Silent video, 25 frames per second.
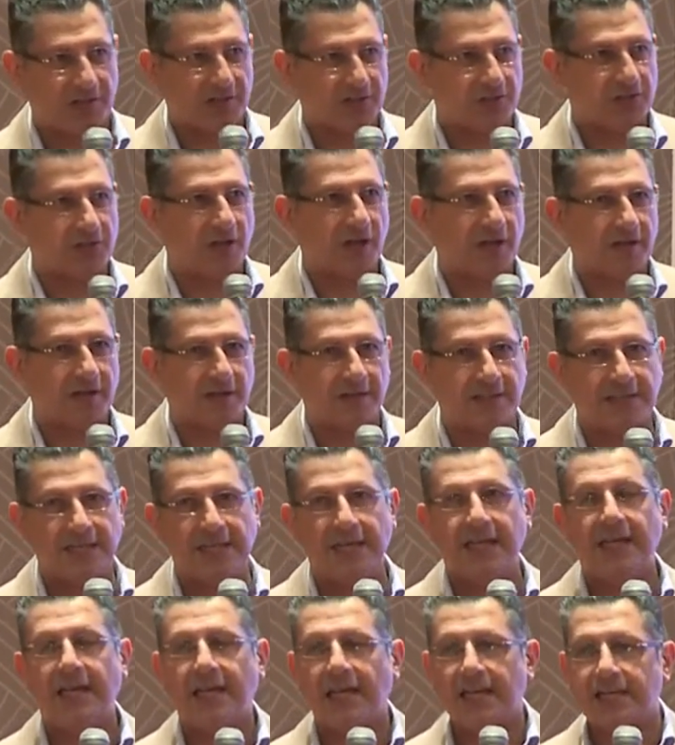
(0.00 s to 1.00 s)
in China,
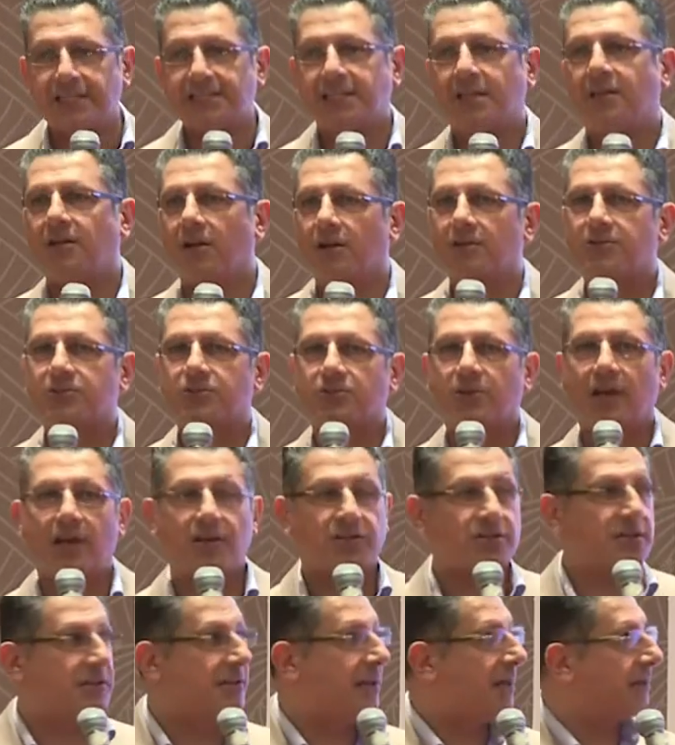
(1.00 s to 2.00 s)
is an
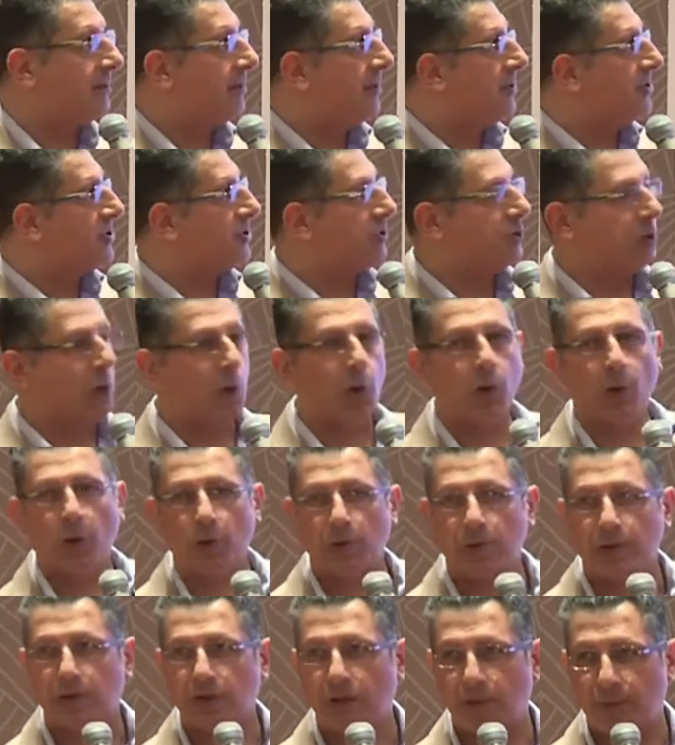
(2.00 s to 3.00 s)
illustration that it's no
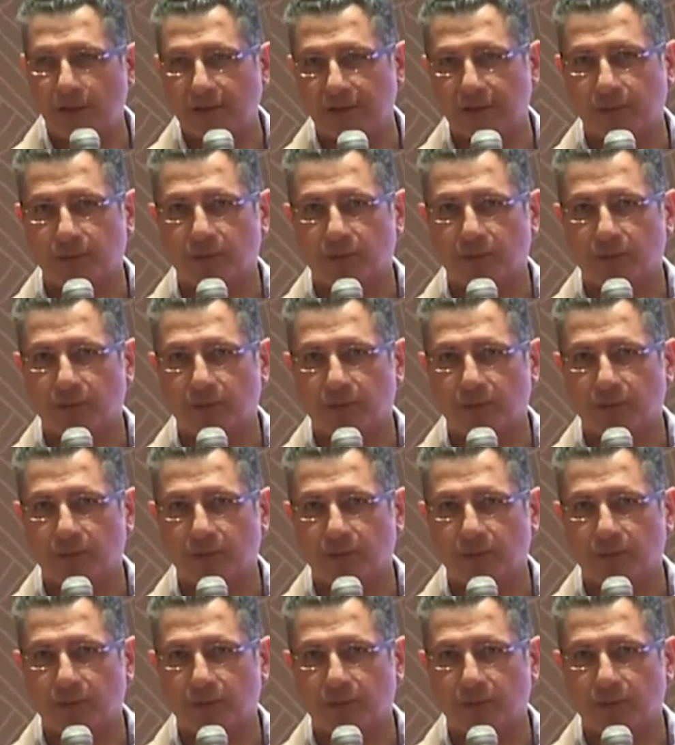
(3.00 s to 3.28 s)
longer about the